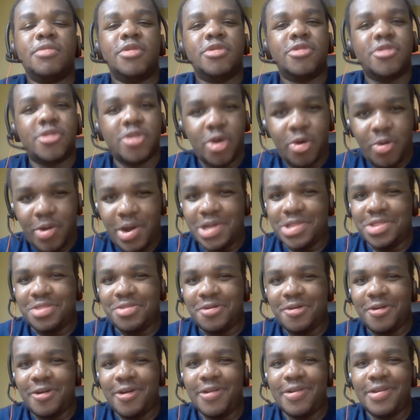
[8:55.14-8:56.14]
So I
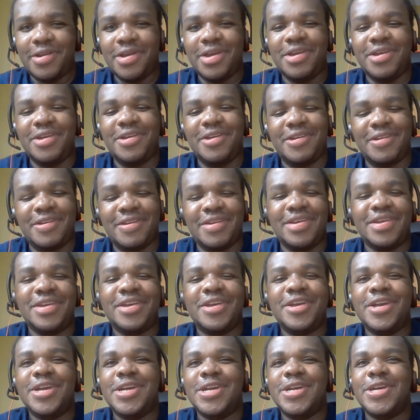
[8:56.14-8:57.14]
thought.
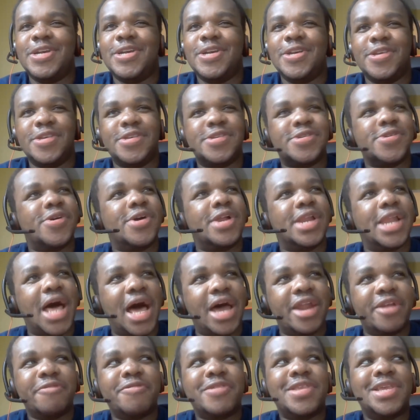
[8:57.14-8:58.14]
So a
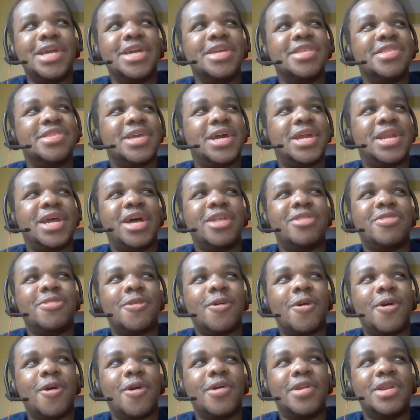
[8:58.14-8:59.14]
lot of things that I
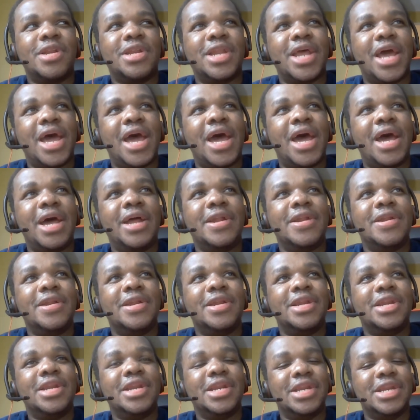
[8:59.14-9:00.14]
thought that
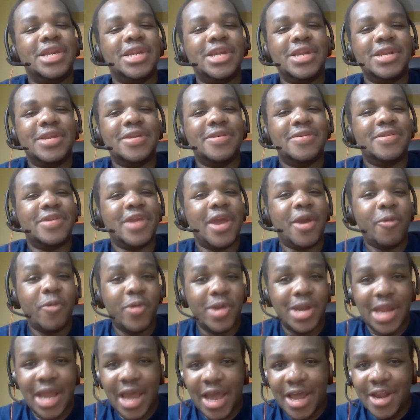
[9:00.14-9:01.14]
they
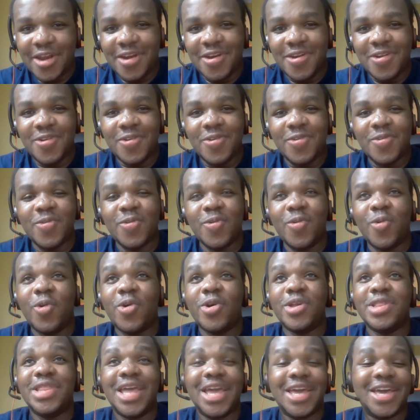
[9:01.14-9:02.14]
would not do
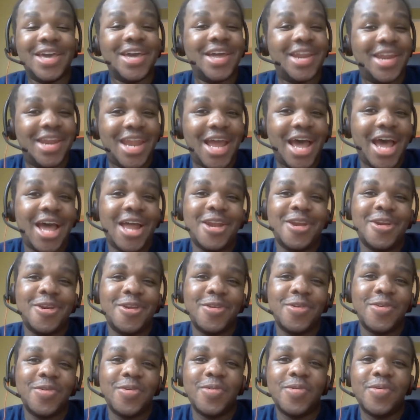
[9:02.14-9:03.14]
or they could not
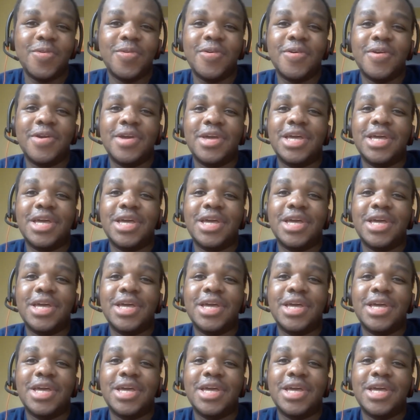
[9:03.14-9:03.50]
do,